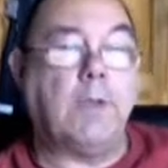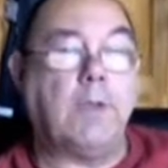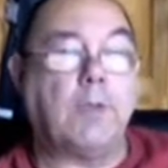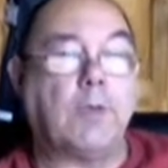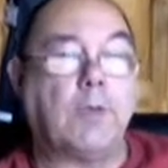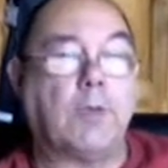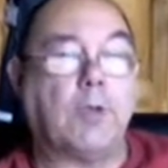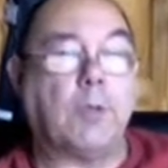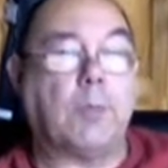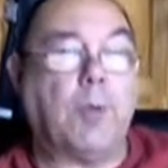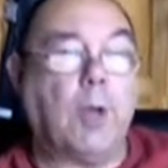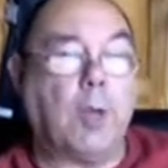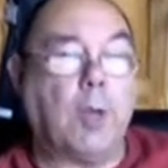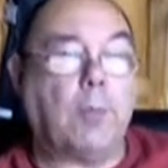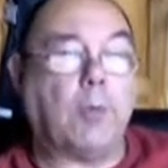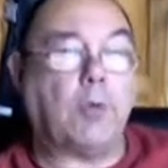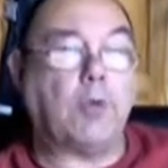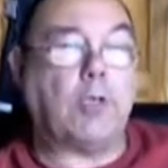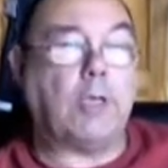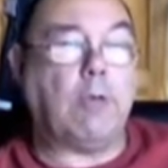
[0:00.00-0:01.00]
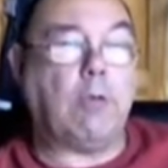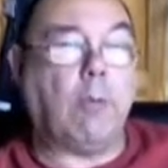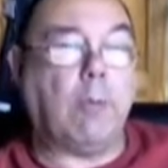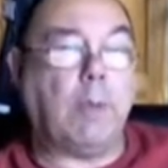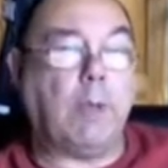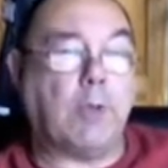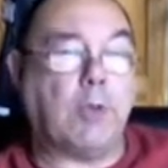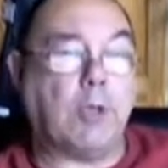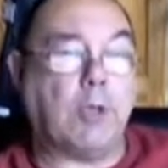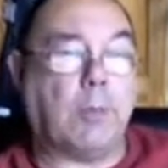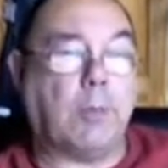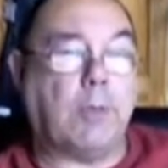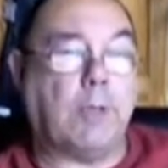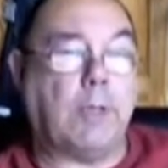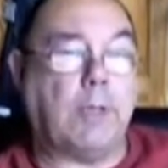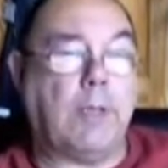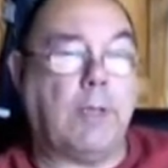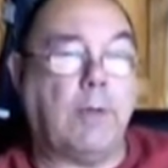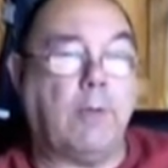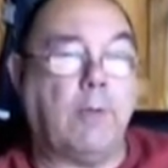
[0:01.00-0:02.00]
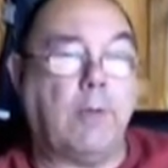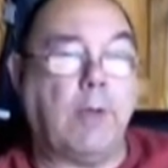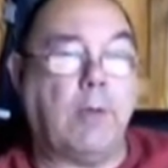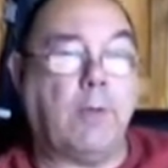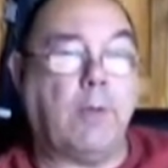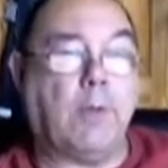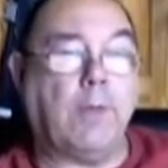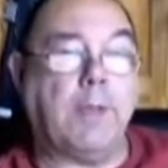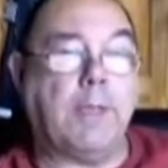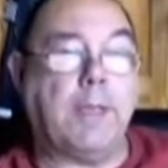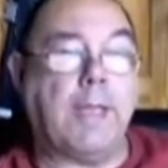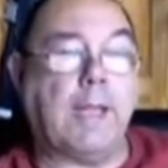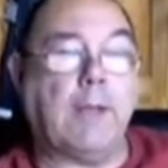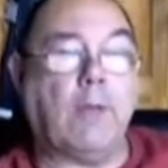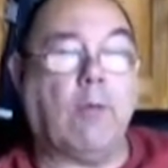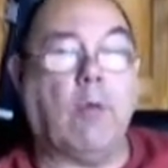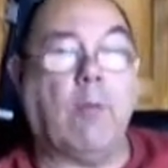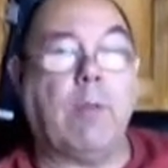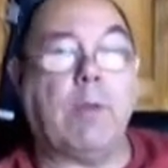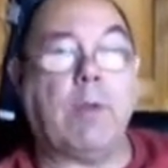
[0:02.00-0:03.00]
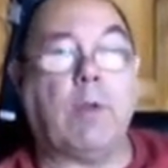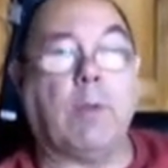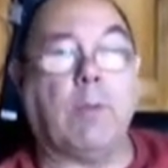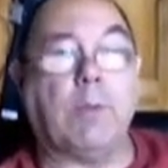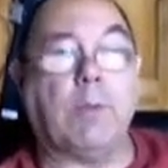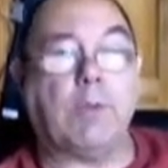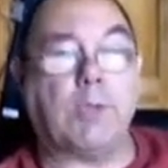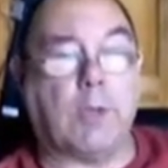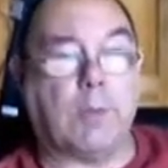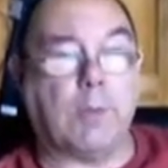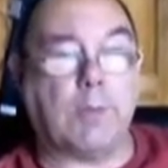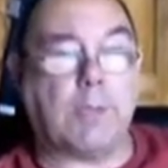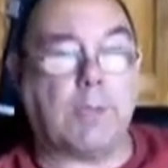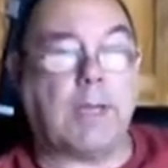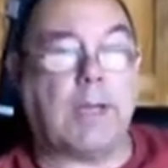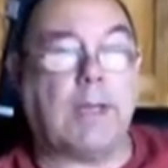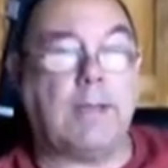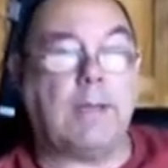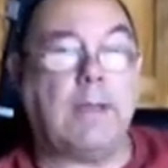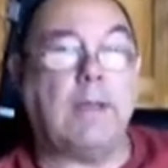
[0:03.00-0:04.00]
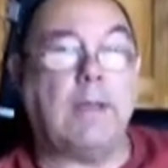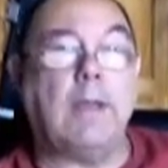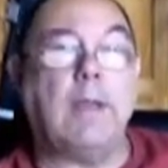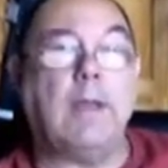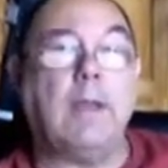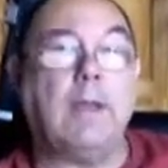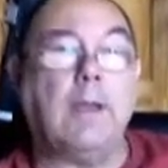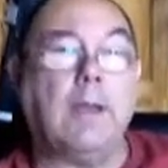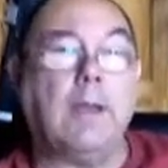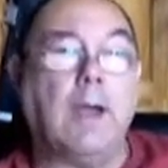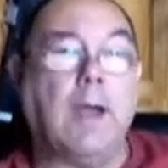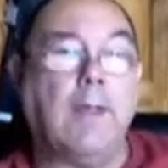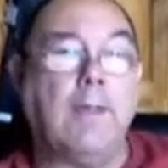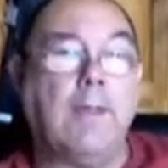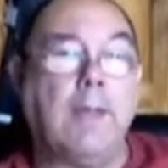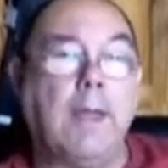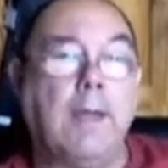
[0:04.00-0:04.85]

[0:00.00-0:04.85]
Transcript: So the purple sheet will be on top of the red one, the yellow will become the top side, and